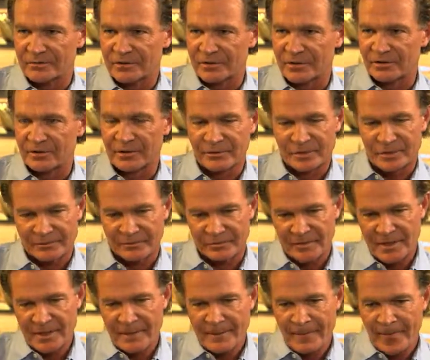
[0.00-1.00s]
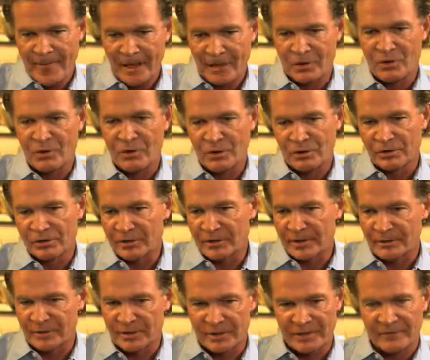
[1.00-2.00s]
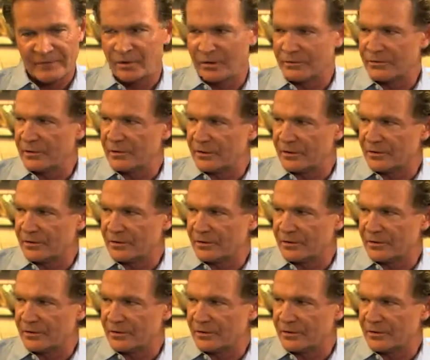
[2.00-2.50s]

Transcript: So there was a corner that would give you